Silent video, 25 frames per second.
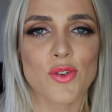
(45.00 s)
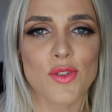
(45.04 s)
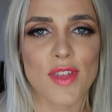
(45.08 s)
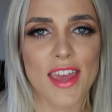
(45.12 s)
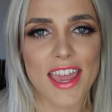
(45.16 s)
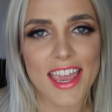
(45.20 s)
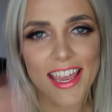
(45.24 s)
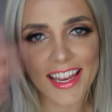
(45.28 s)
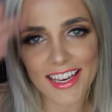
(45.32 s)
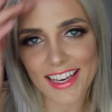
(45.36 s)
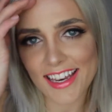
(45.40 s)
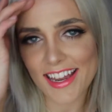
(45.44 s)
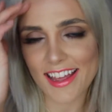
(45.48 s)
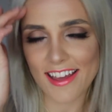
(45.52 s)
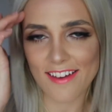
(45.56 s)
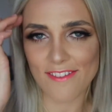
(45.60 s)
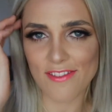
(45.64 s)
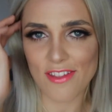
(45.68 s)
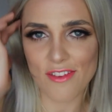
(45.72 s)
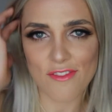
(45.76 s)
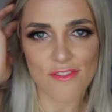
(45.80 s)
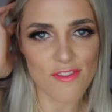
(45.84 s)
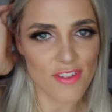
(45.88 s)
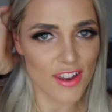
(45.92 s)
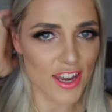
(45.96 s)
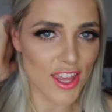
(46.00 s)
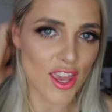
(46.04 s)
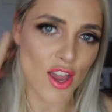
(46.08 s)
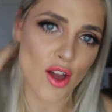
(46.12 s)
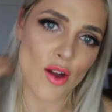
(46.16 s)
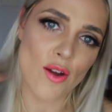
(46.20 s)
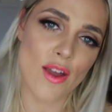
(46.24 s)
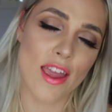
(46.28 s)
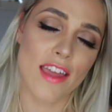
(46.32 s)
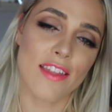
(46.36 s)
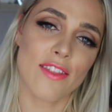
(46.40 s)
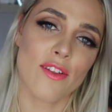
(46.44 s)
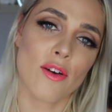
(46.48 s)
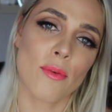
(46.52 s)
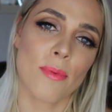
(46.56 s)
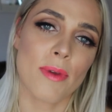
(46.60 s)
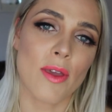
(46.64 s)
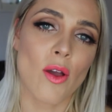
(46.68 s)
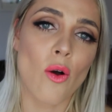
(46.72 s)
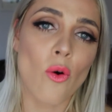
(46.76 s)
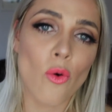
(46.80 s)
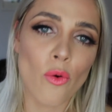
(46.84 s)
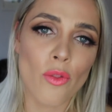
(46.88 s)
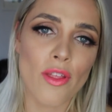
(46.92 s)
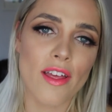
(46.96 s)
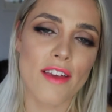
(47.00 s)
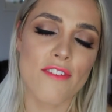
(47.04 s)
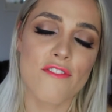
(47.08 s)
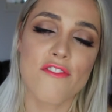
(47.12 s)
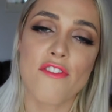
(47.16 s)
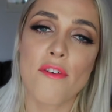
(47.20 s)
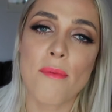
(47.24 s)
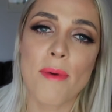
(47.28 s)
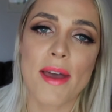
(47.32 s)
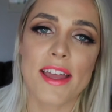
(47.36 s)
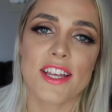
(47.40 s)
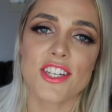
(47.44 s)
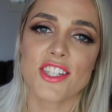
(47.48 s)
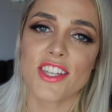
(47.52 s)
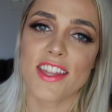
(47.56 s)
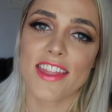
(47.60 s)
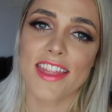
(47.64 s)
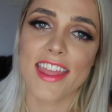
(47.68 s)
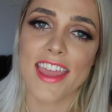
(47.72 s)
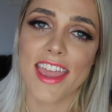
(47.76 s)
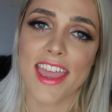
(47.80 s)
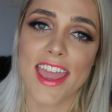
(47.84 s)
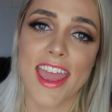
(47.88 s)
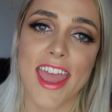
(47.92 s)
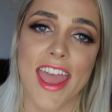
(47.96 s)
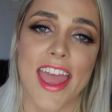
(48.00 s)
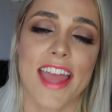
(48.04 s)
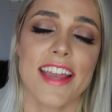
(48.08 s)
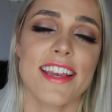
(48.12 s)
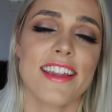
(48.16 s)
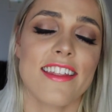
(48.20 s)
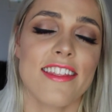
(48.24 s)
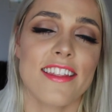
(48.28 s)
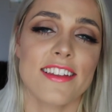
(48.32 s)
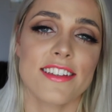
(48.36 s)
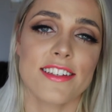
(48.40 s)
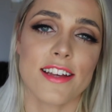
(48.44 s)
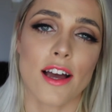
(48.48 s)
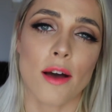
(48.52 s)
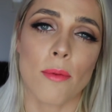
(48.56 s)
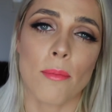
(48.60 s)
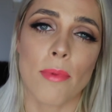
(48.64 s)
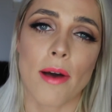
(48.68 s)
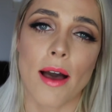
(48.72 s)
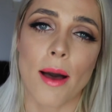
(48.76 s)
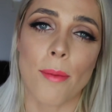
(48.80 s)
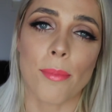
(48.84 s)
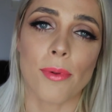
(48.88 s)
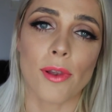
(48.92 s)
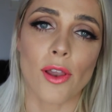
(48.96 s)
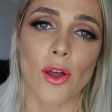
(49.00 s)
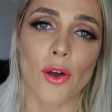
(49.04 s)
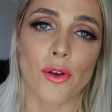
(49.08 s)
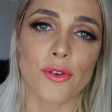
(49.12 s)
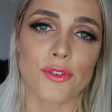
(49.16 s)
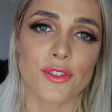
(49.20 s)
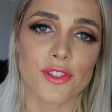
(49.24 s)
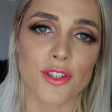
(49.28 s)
till the end of the video, and there'll be all the information there and in the down bar below.